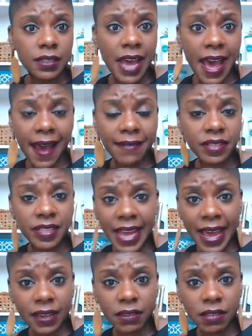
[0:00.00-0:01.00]
to have
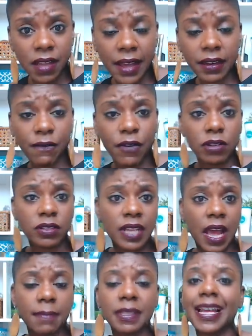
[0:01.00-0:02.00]
sex, like the first time?